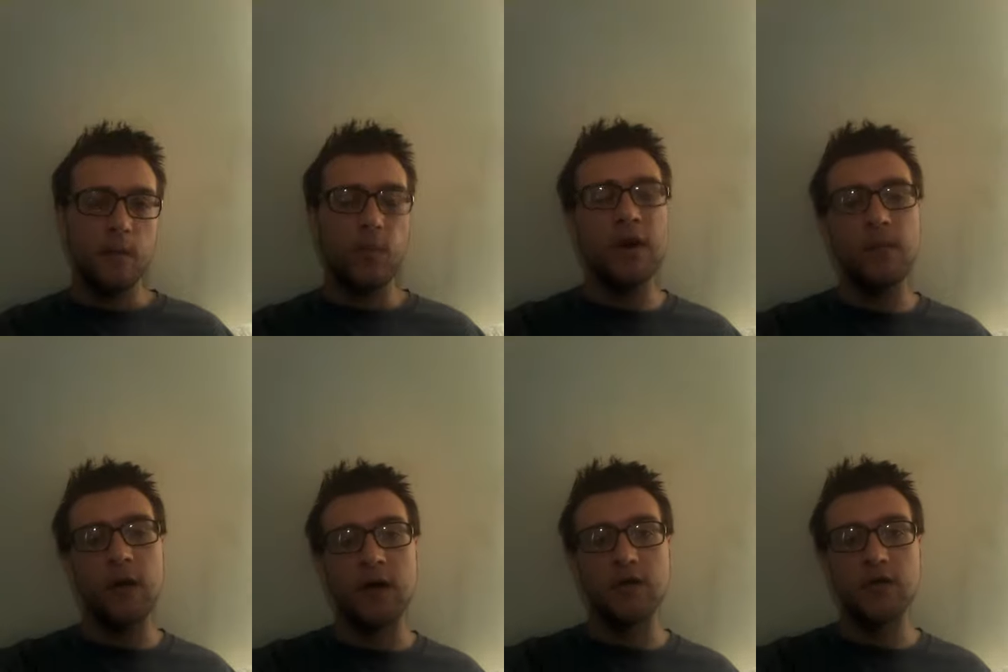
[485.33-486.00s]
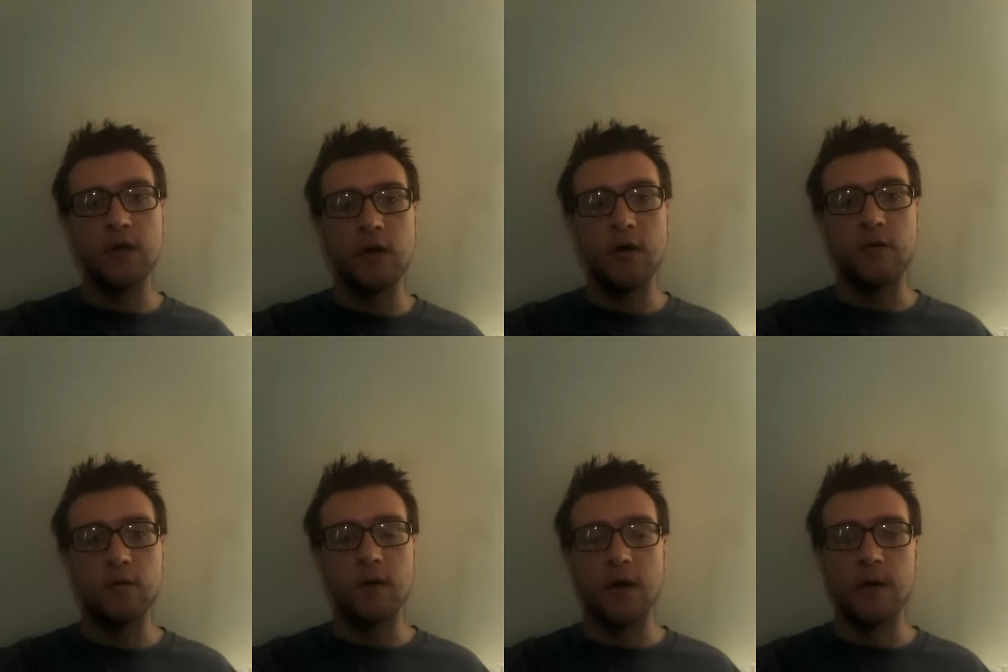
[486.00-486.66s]
pretty much.
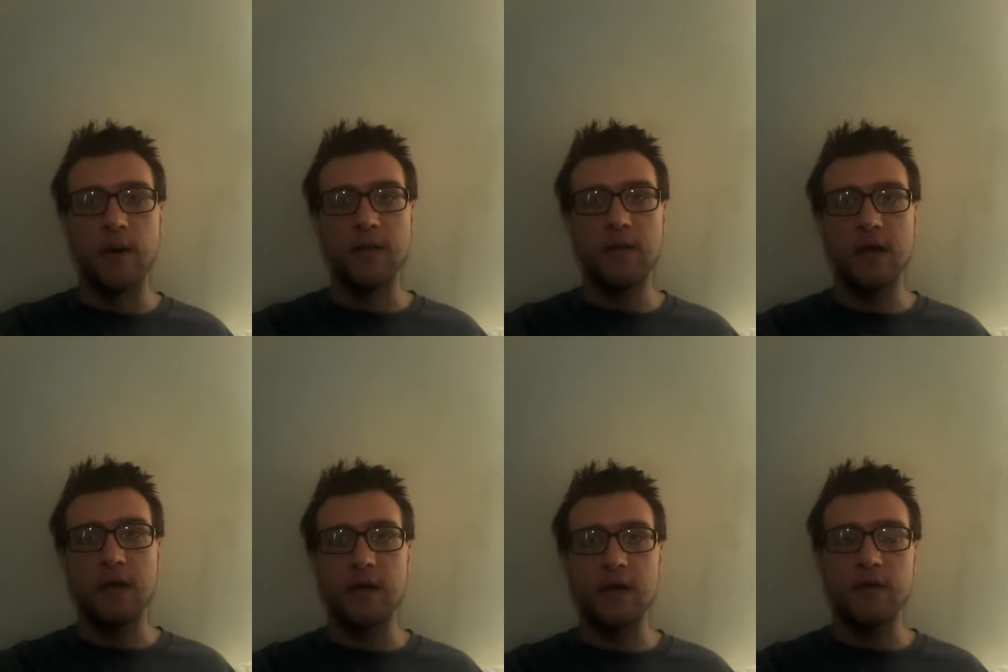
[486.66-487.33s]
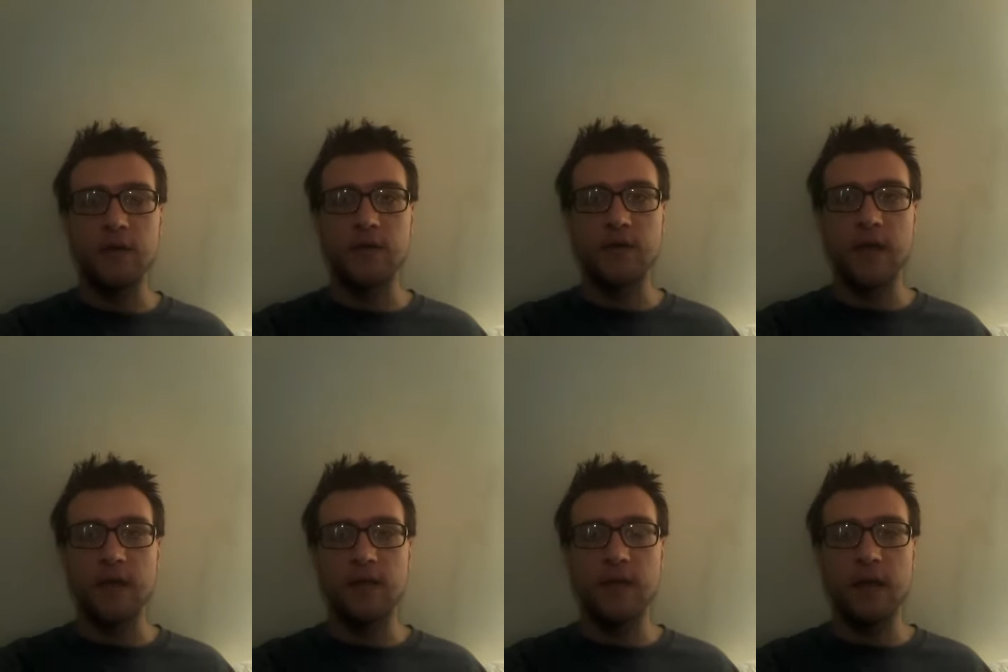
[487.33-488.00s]
I think there's
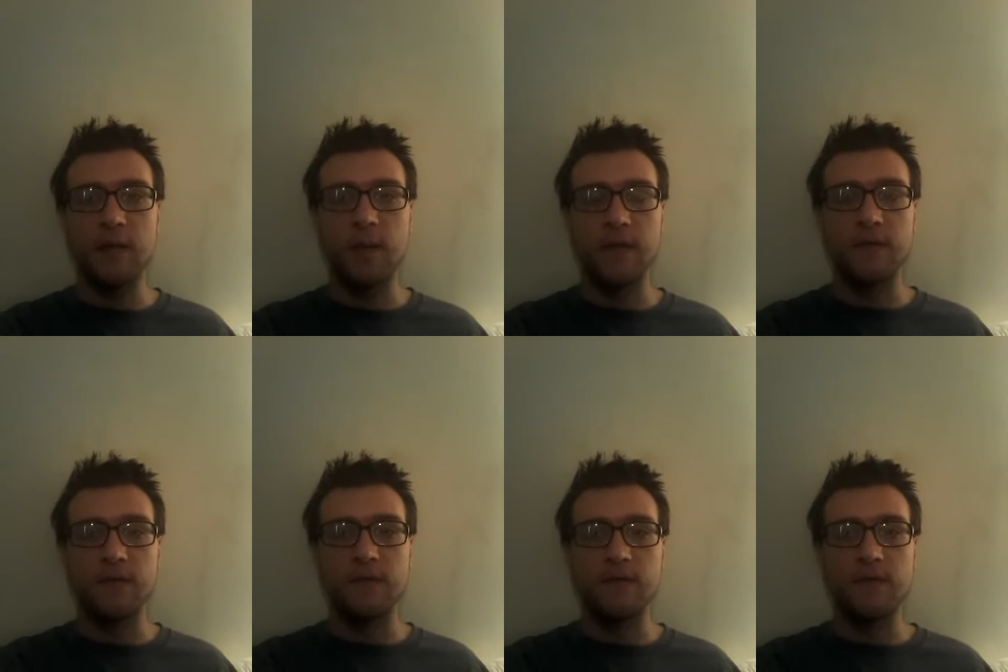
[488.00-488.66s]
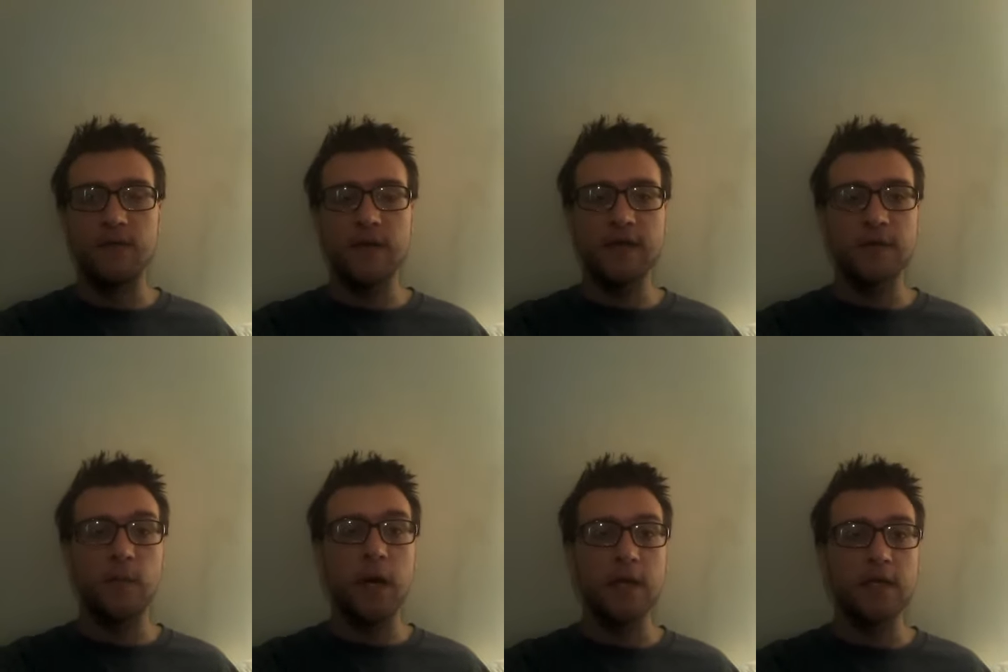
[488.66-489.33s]
that thing about the
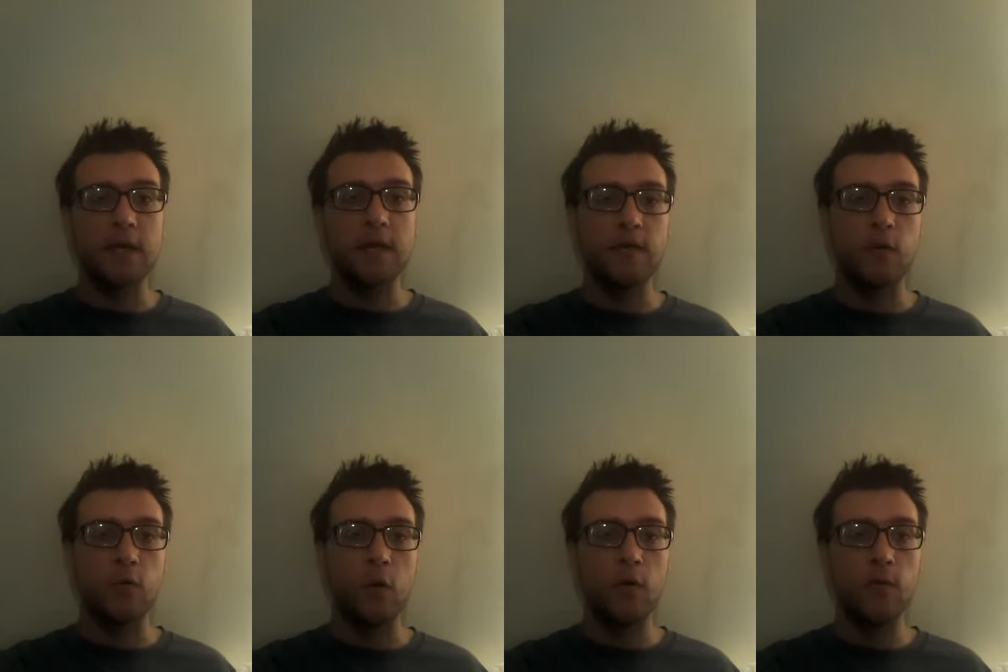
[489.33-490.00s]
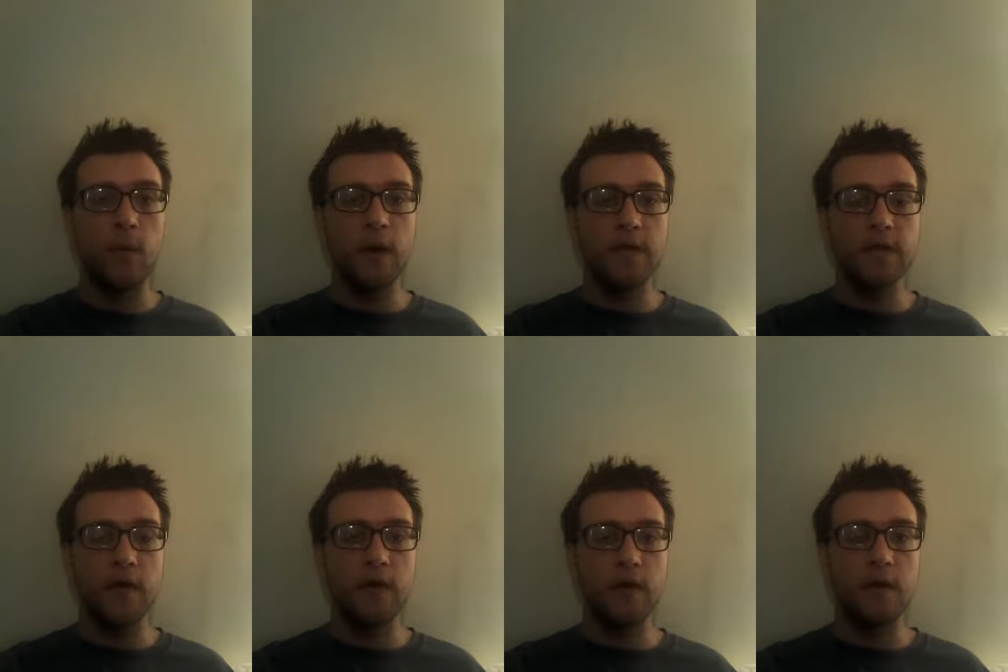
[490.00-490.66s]
fixed mindset and the growth
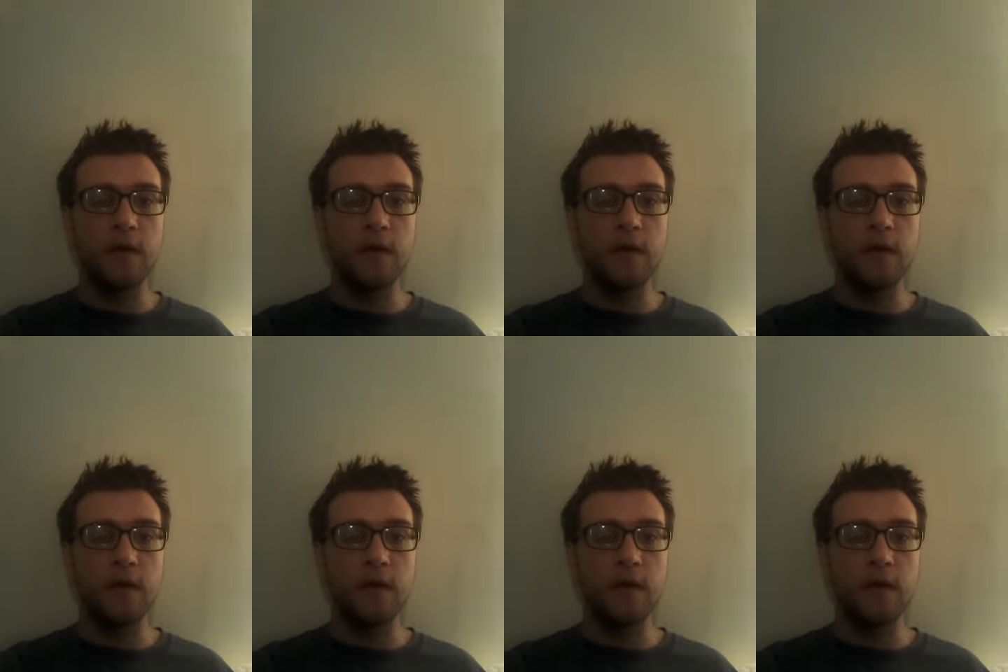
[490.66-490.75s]
mindset.